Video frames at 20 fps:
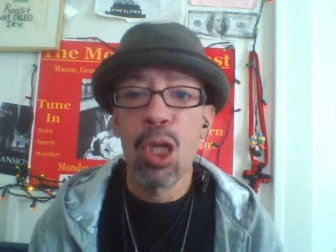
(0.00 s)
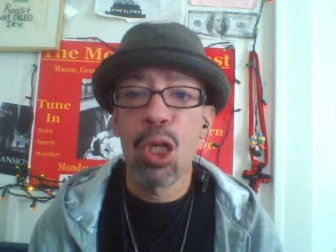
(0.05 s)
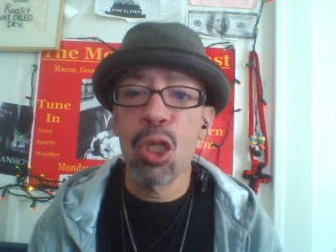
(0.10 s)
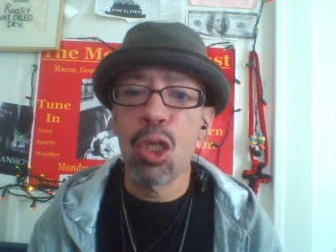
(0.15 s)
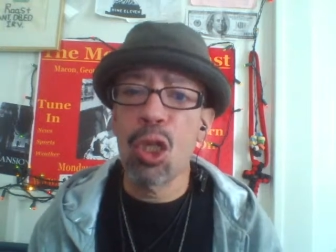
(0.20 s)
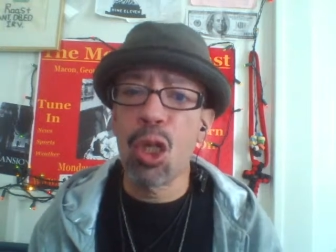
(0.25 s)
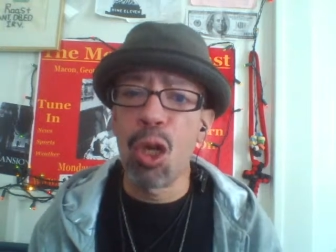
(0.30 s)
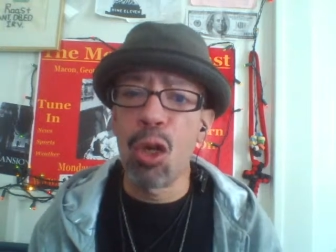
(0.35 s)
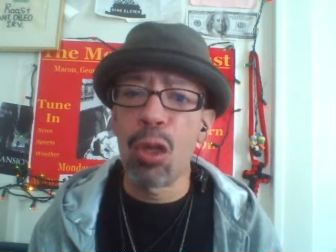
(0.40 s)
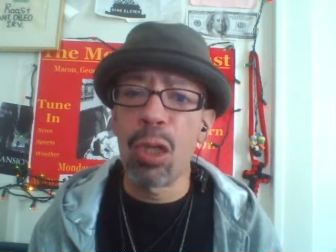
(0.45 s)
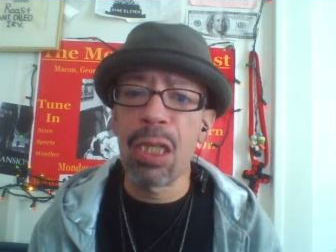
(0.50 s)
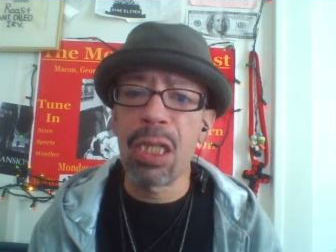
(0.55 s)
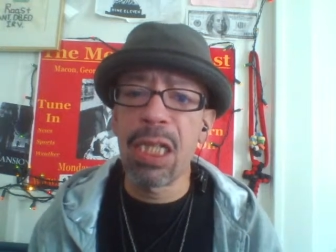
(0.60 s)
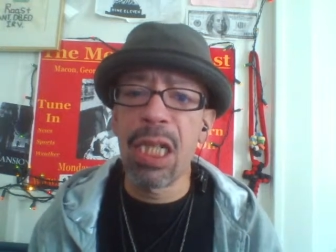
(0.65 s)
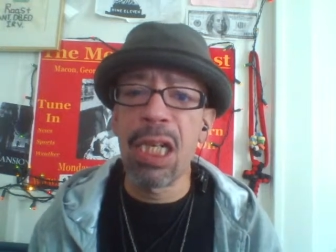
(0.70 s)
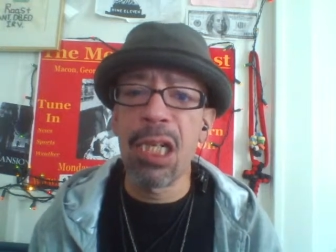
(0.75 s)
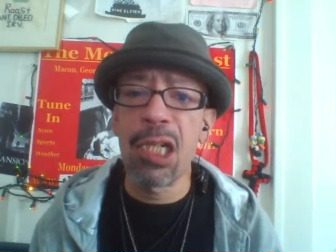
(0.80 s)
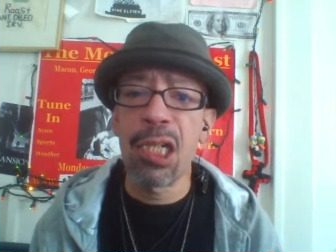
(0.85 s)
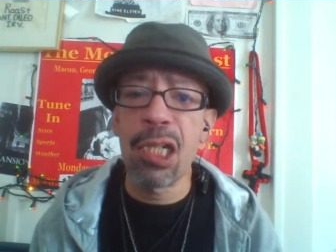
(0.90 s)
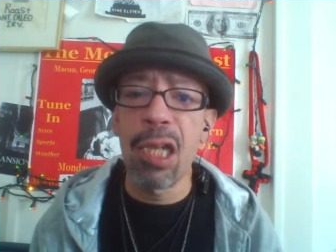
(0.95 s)
And so to
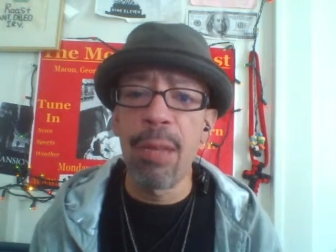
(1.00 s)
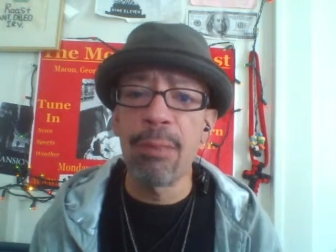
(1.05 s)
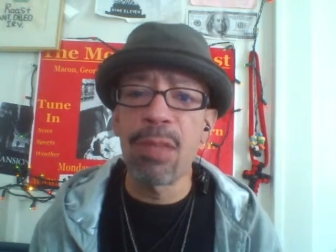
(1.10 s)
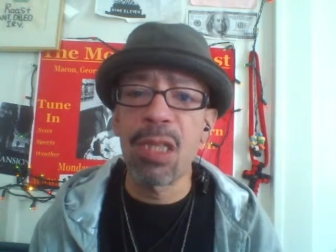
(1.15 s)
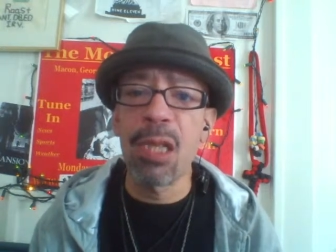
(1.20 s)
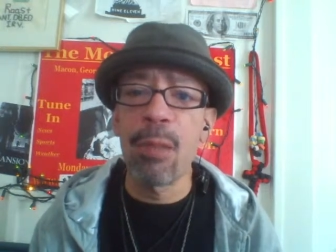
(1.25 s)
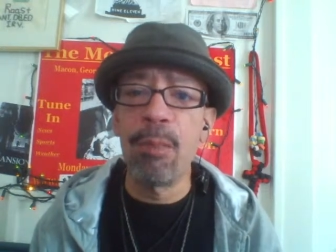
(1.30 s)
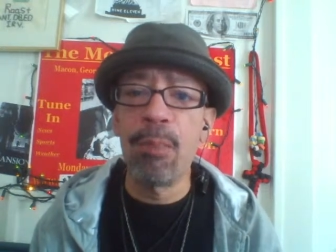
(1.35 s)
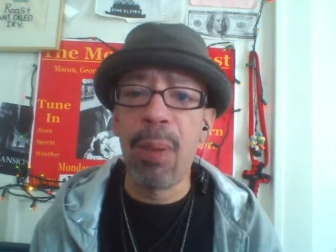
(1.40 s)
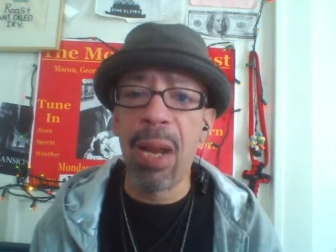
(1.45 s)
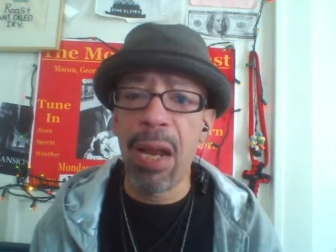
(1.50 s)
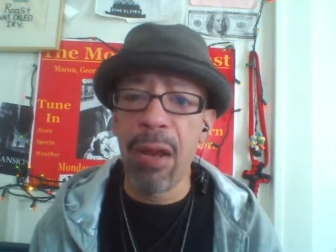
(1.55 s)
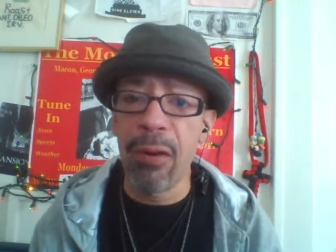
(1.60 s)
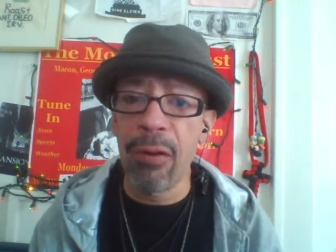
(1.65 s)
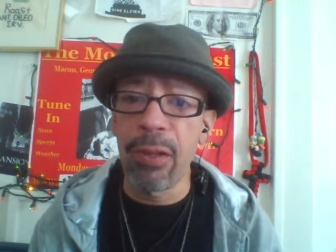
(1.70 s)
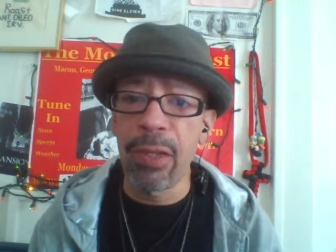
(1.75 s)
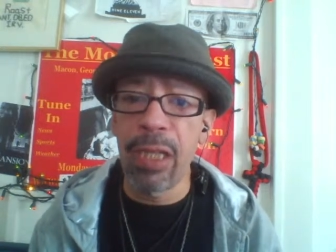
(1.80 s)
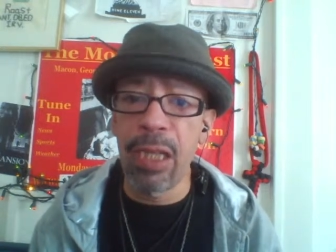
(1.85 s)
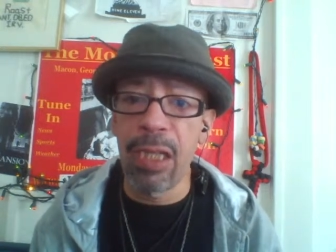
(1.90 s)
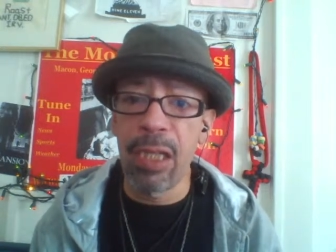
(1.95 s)
teach them some
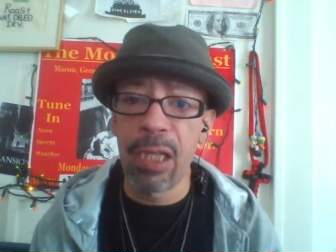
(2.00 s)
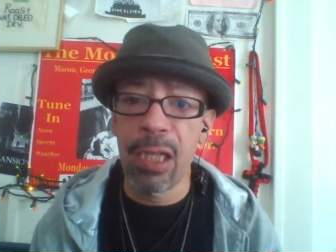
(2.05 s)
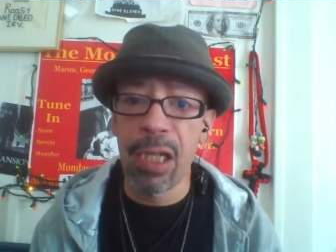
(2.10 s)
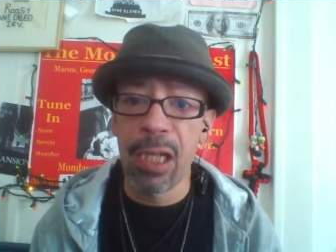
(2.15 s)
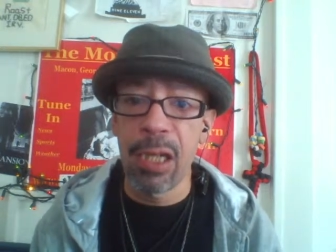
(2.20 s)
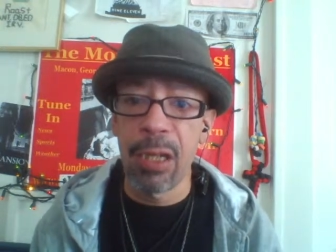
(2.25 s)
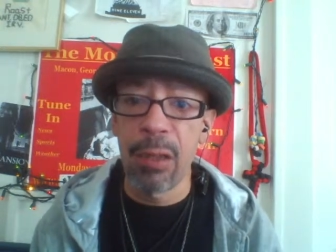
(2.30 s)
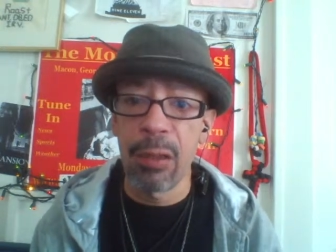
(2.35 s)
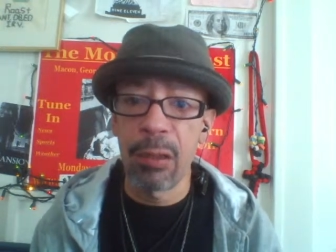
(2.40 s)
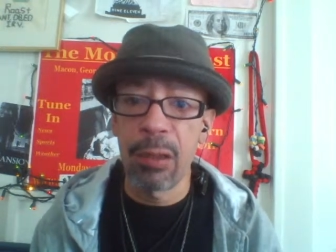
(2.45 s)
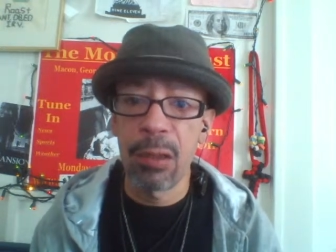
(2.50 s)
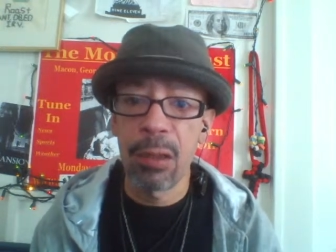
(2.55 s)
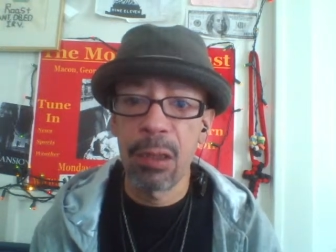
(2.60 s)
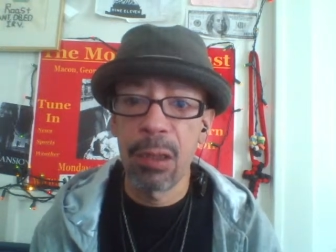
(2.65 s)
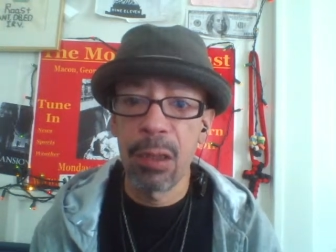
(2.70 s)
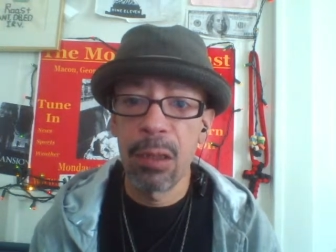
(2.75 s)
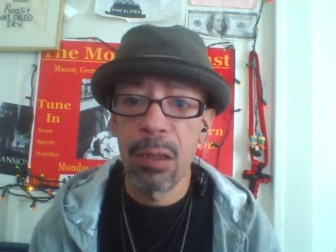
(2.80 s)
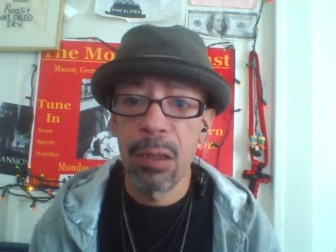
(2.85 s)
parenting skills,